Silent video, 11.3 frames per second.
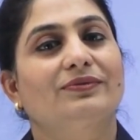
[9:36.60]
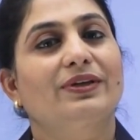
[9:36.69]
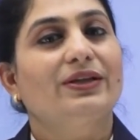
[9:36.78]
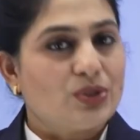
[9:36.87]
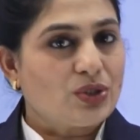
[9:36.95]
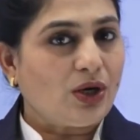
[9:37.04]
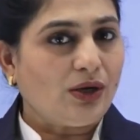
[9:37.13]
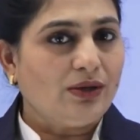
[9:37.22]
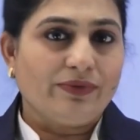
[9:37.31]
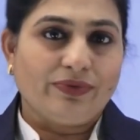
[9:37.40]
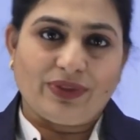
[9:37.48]
So
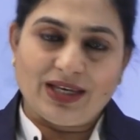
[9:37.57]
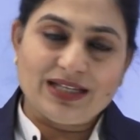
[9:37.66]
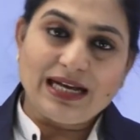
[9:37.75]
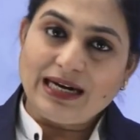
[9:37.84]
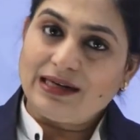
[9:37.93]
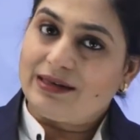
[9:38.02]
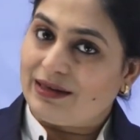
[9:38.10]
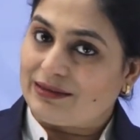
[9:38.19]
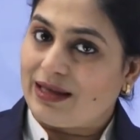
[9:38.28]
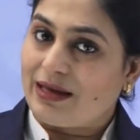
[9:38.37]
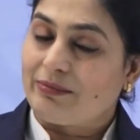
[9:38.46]
these are
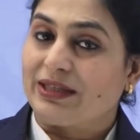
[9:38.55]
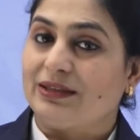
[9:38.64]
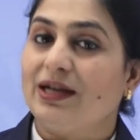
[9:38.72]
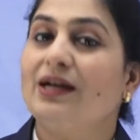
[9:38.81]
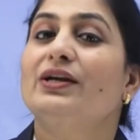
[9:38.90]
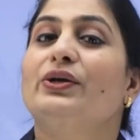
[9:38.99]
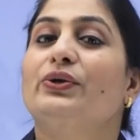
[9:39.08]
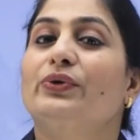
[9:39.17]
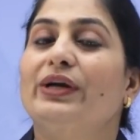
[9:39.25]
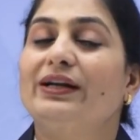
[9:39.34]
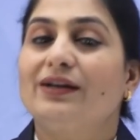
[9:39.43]
nothing but the
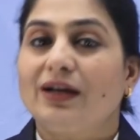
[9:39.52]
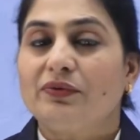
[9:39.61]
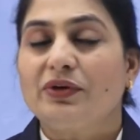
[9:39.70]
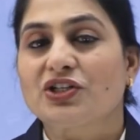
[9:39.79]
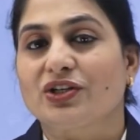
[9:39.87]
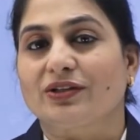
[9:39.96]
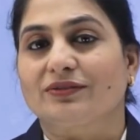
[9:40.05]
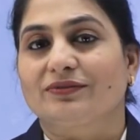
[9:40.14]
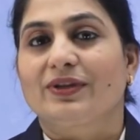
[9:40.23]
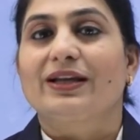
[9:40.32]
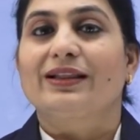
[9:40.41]
unit conversion
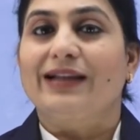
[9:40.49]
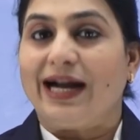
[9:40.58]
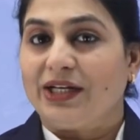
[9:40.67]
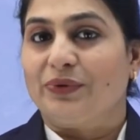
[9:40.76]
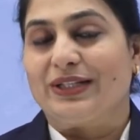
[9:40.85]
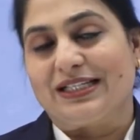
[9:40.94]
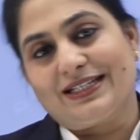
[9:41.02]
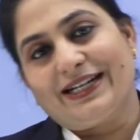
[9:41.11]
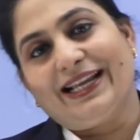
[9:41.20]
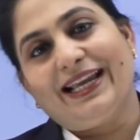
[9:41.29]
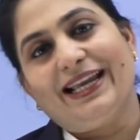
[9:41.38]
that you will
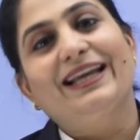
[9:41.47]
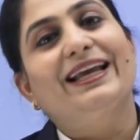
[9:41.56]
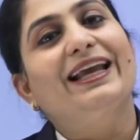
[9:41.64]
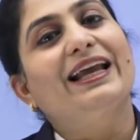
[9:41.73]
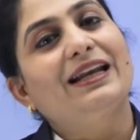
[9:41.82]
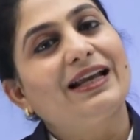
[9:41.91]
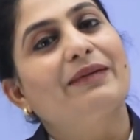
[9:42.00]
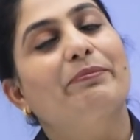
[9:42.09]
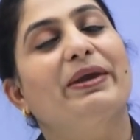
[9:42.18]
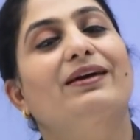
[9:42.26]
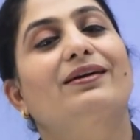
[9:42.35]
study in
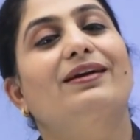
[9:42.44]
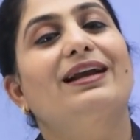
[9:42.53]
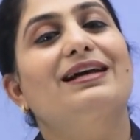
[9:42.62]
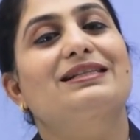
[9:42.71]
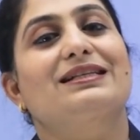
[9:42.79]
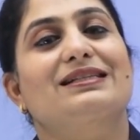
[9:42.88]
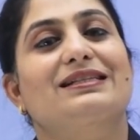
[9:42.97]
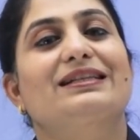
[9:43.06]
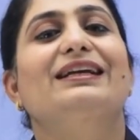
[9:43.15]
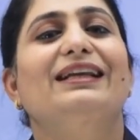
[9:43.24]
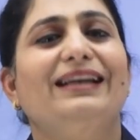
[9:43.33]
bigger classes.
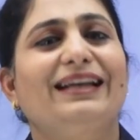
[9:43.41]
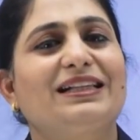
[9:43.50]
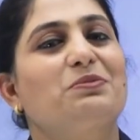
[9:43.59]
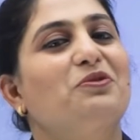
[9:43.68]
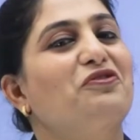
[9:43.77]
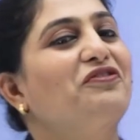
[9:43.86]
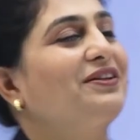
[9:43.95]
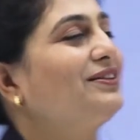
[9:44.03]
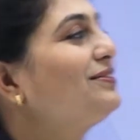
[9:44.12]
Let's move further.